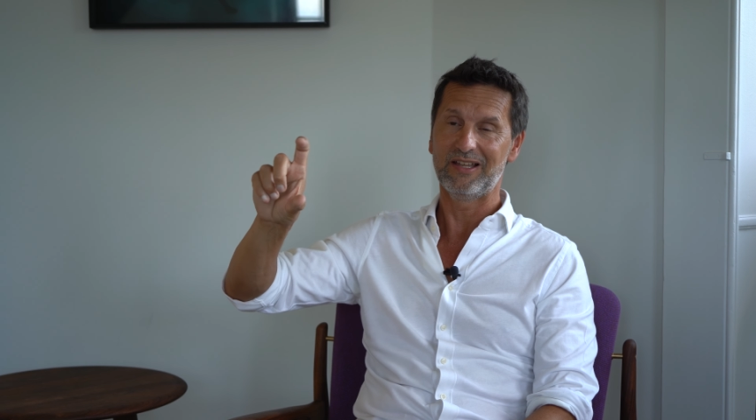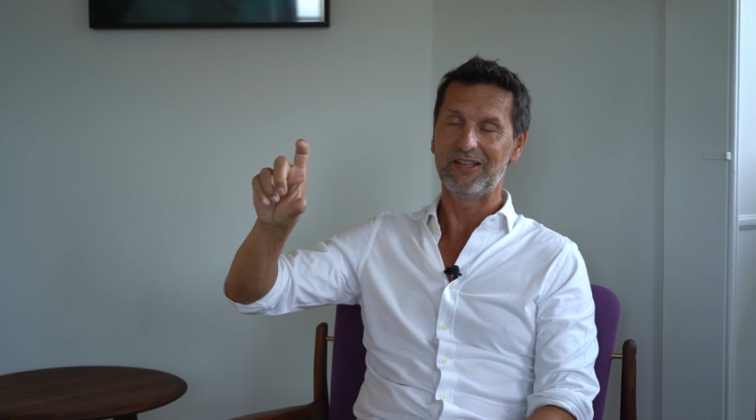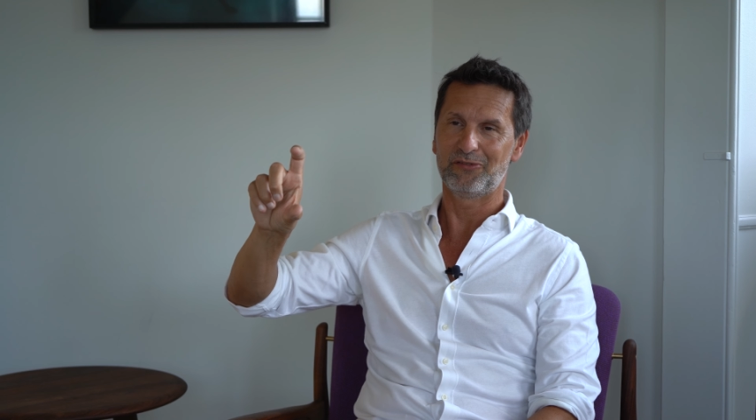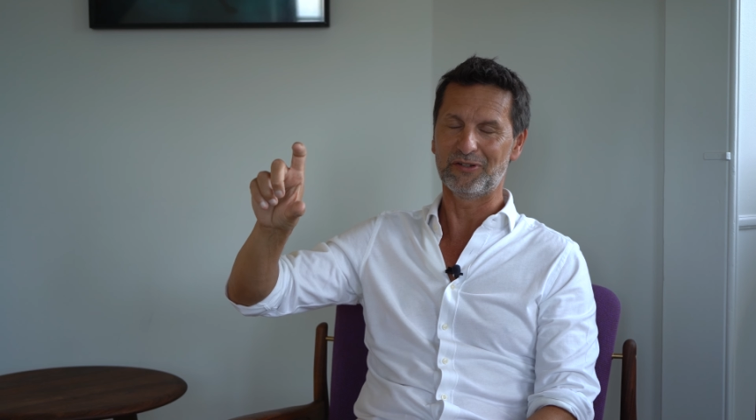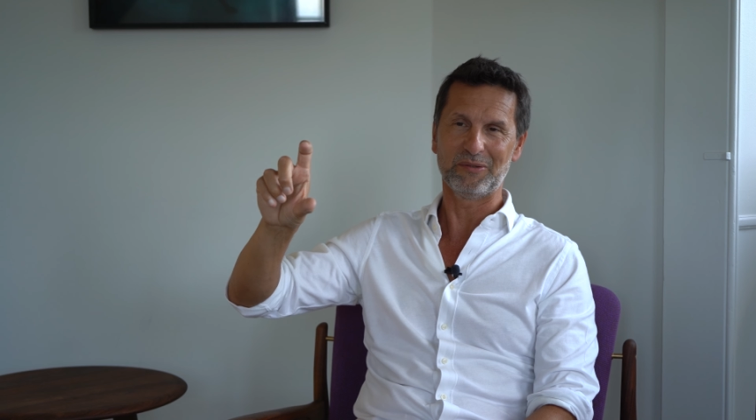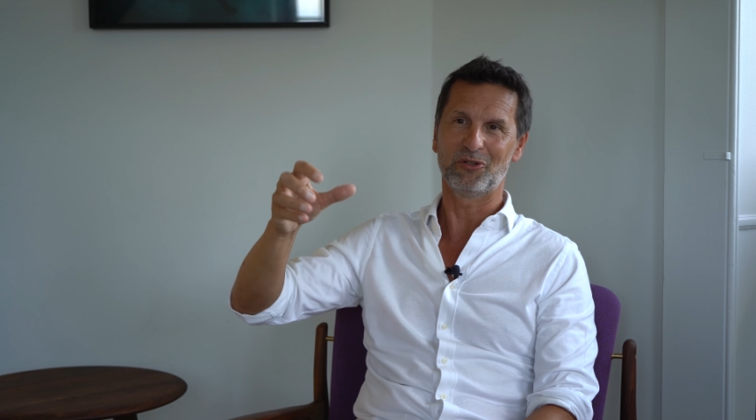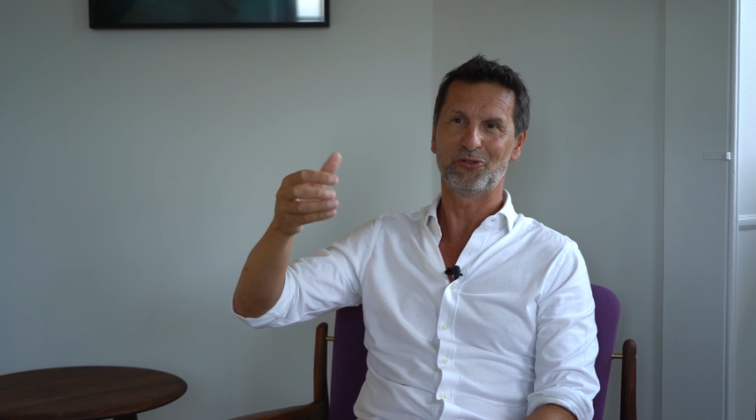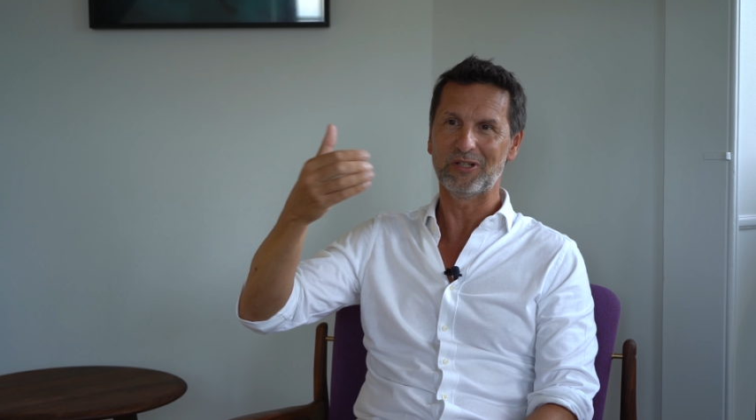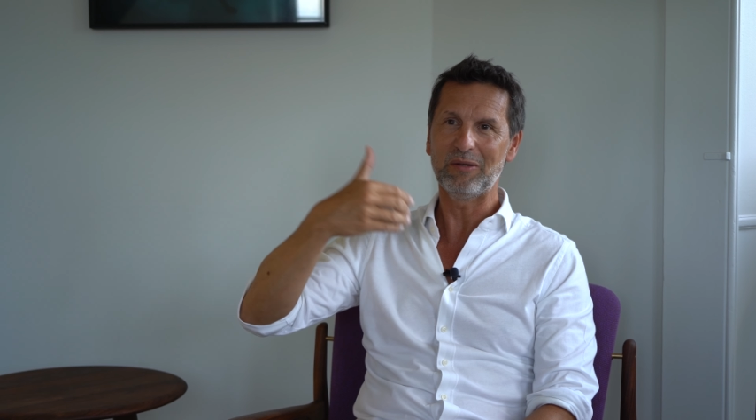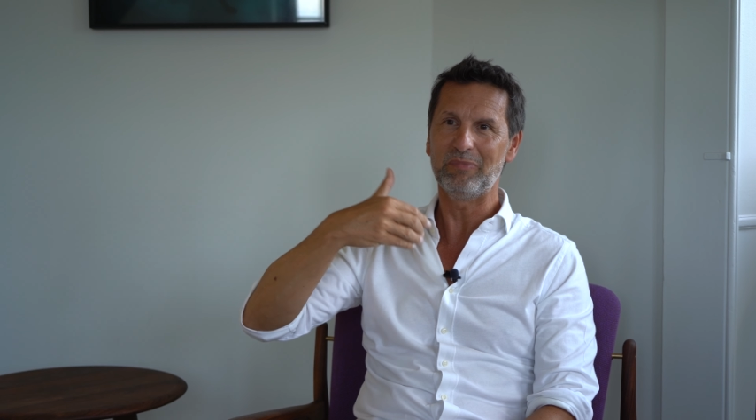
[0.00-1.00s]
It's funny because
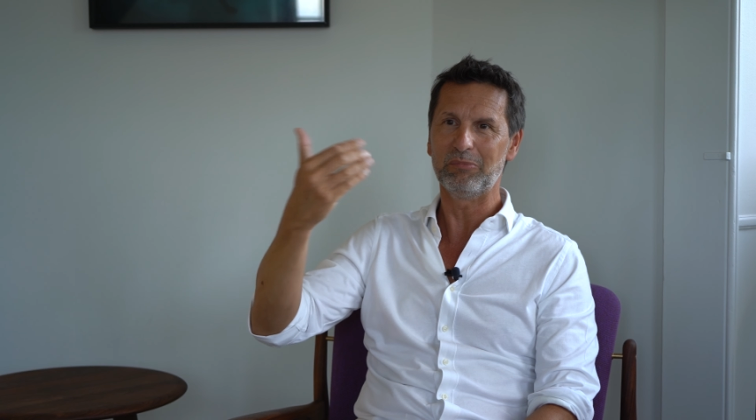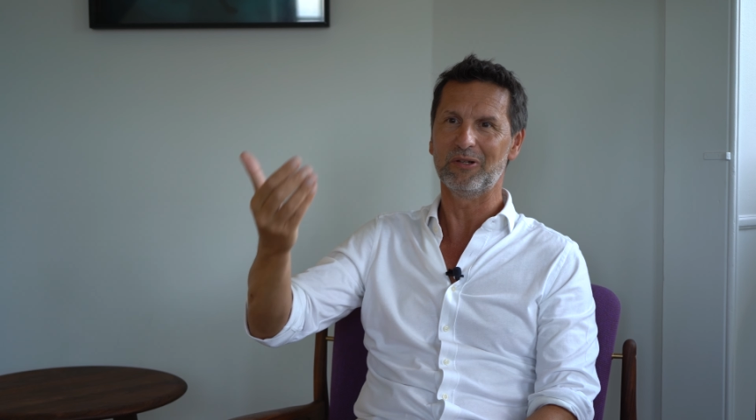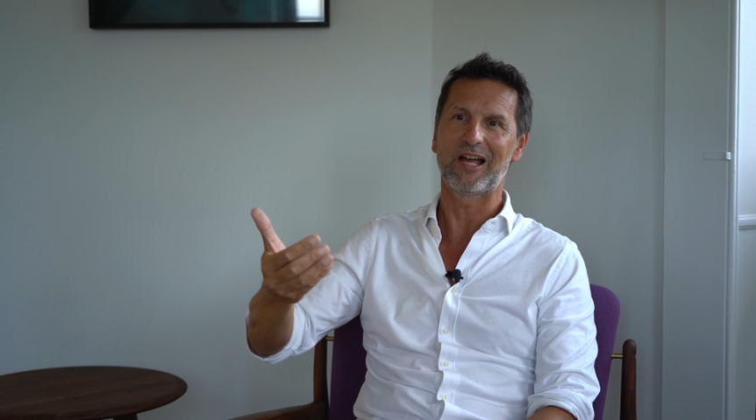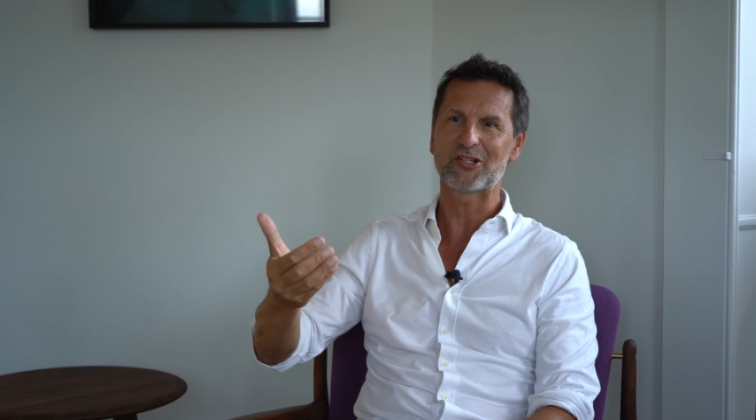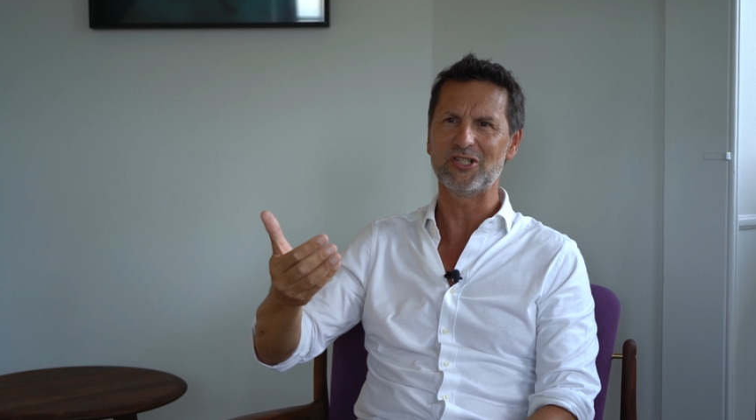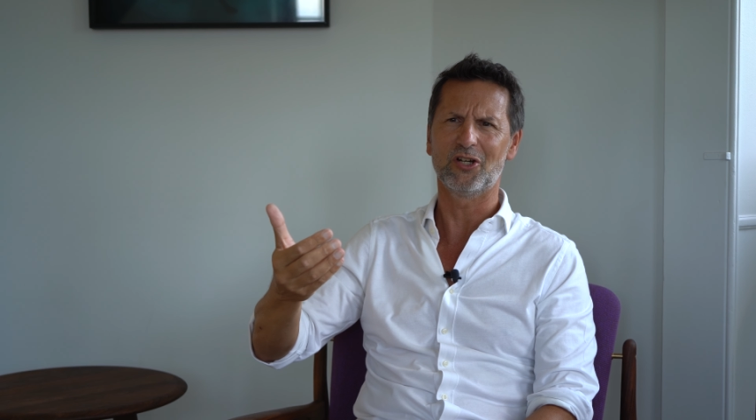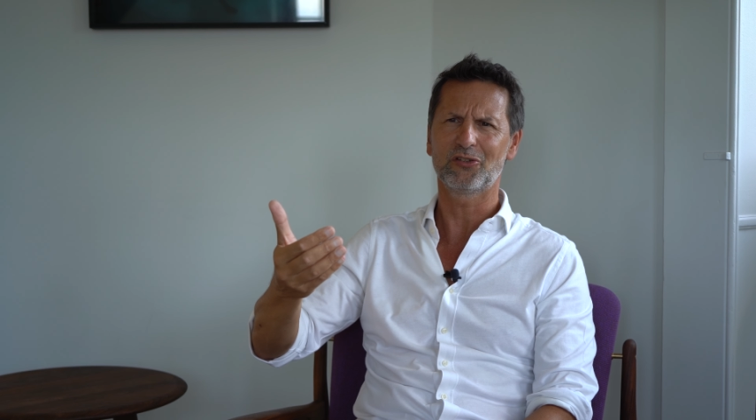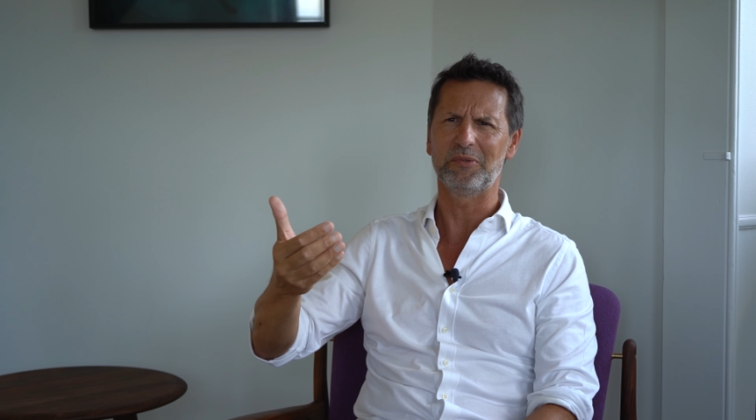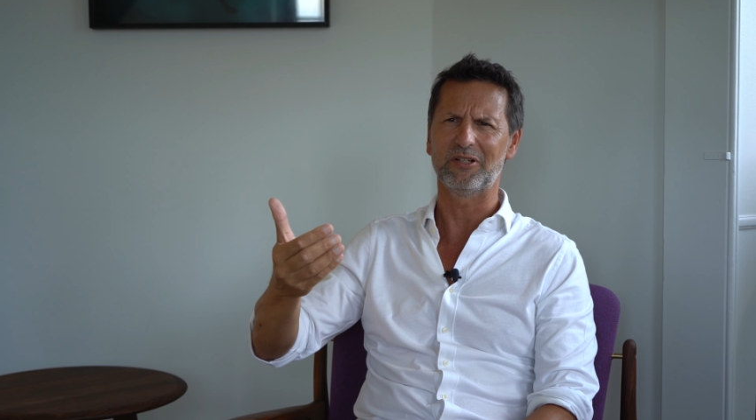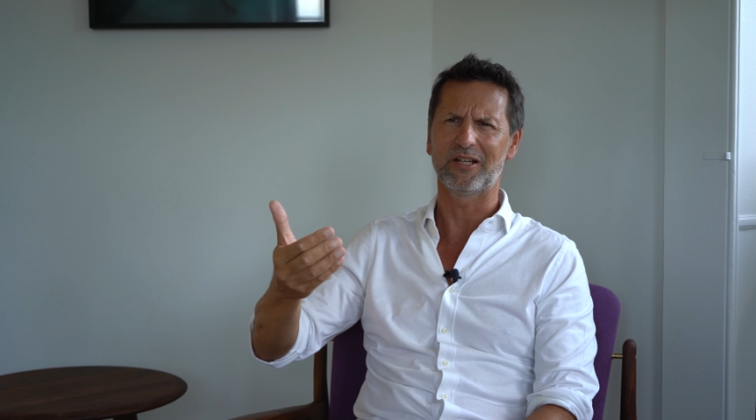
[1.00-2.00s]
today people actually
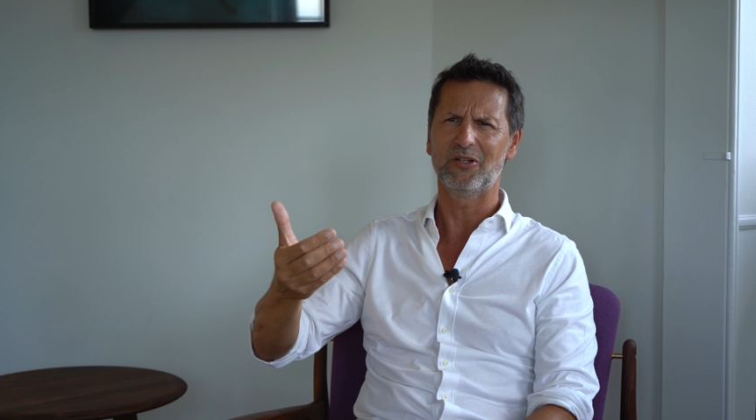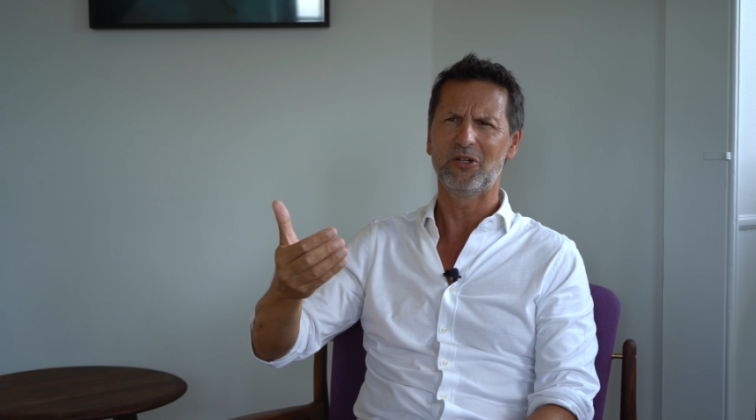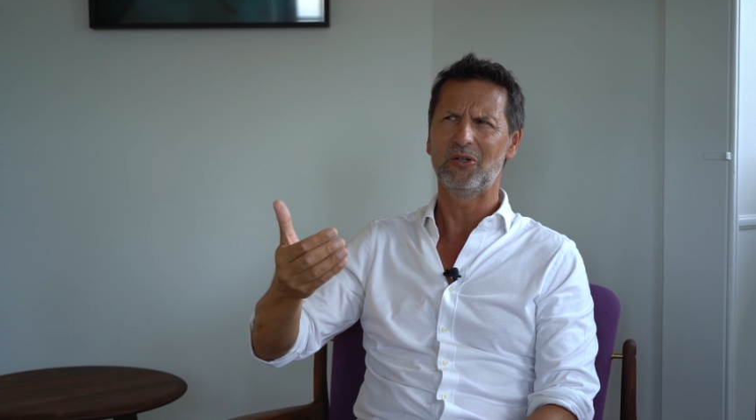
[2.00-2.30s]
ask me, like,